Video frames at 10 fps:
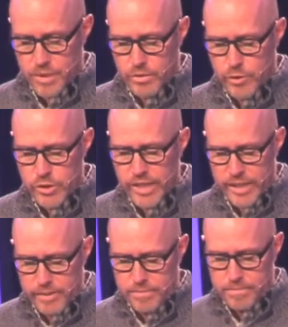Verse
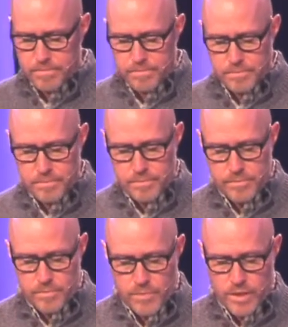8
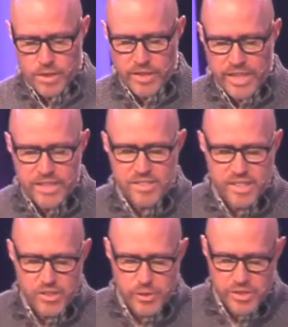Then he
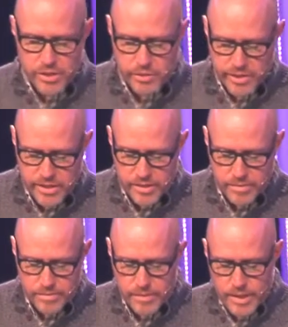said to his servants,
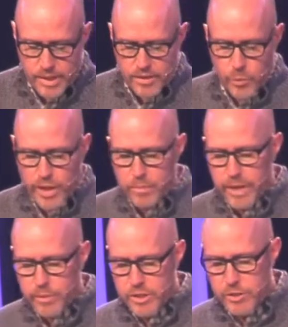The wedding
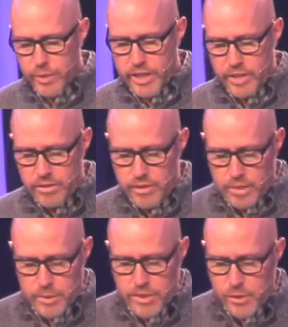banquet is ready
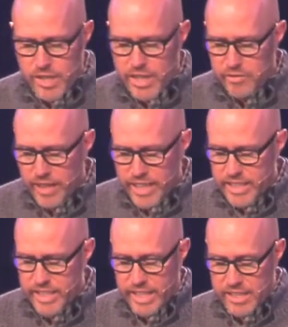but those I
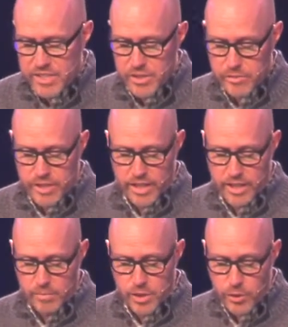invited did not deserve to
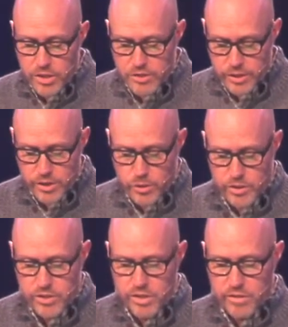come. Go to the street
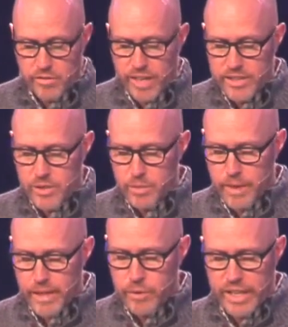corners and invite to the
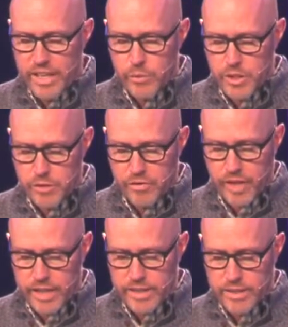banquet anyone you
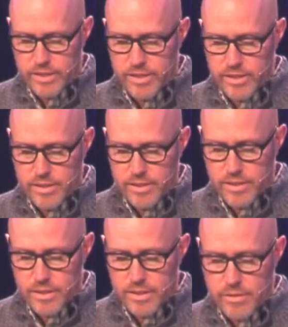find.
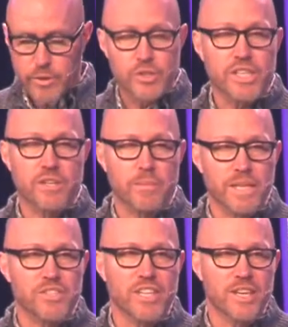Verse 10 will
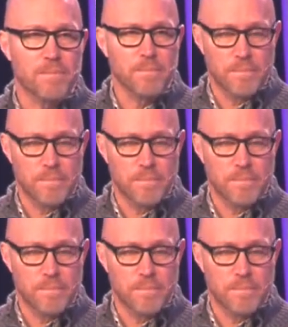mess you up.